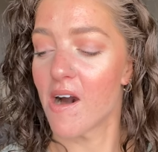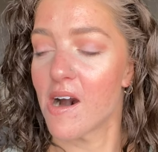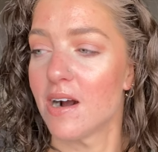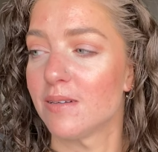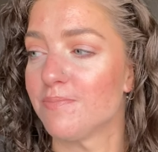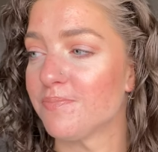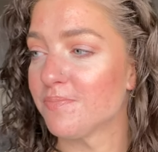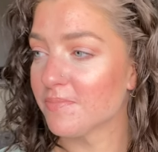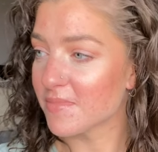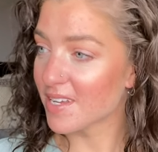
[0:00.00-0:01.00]

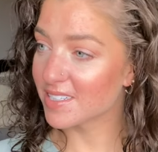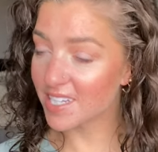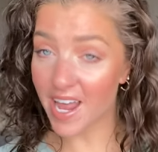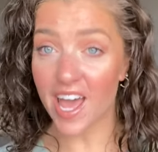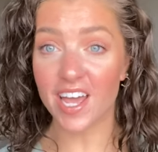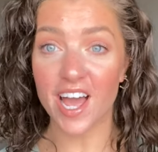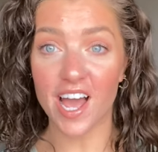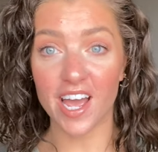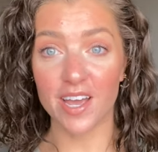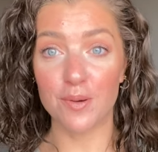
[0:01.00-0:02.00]
Um, today
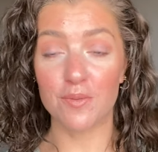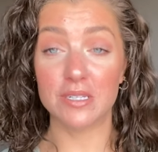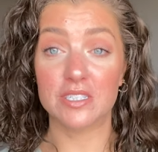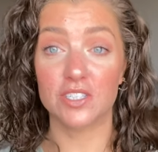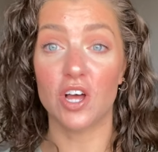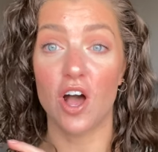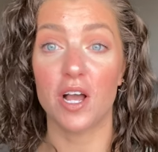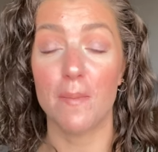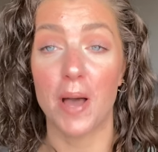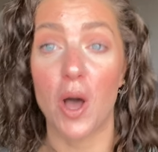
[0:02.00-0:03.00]
I was going to
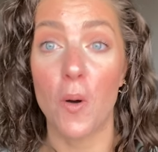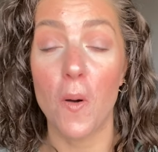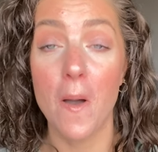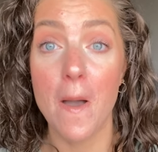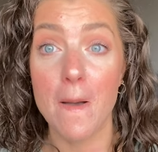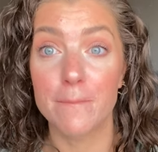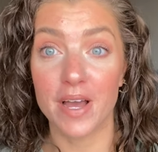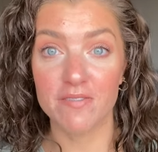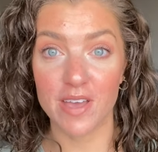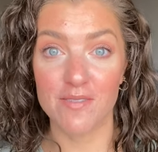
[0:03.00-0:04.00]
talk about
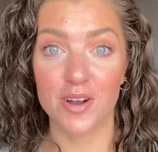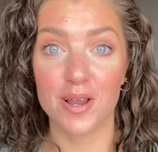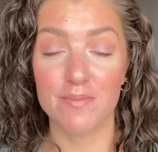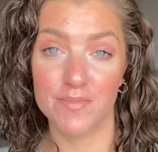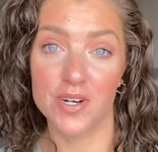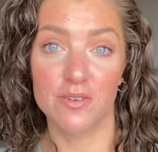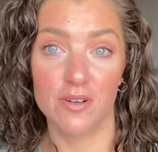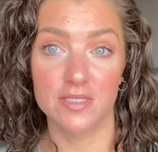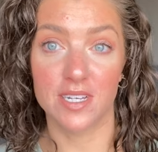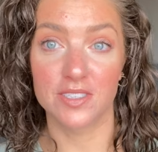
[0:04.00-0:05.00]
my favorite
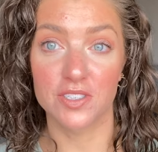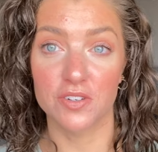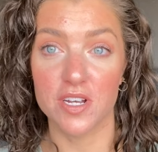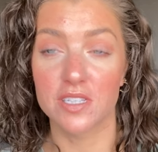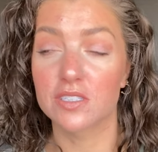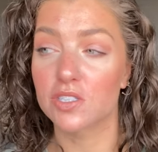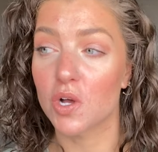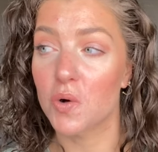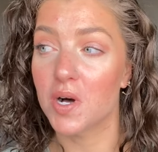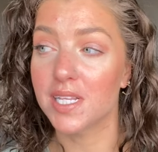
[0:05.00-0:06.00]
mineral sunscreens.
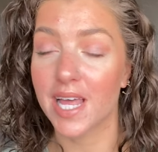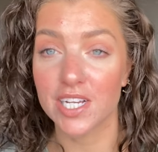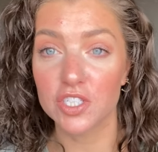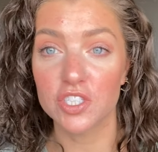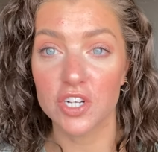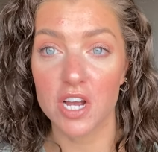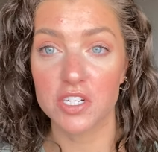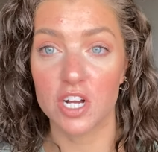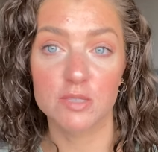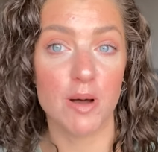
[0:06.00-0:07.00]
So last year I
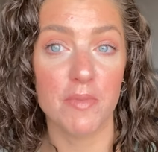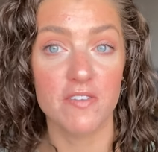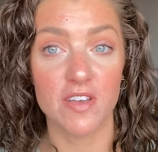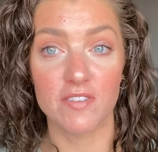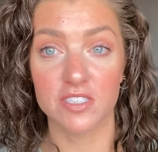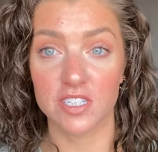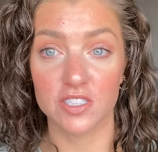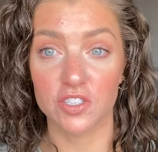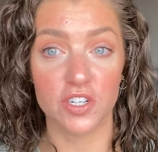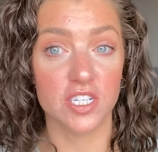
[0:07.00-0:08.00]
talked about my favorite
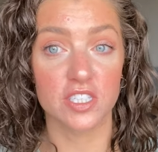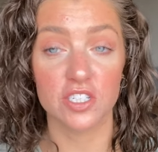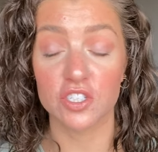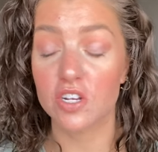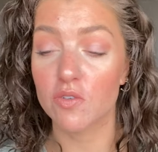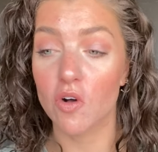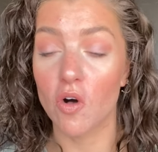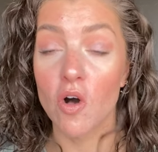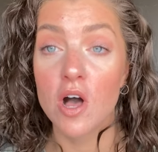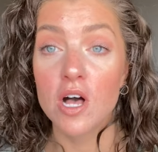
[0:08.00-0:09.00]
sunscreens in
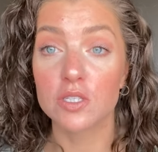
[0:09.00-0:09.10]
general.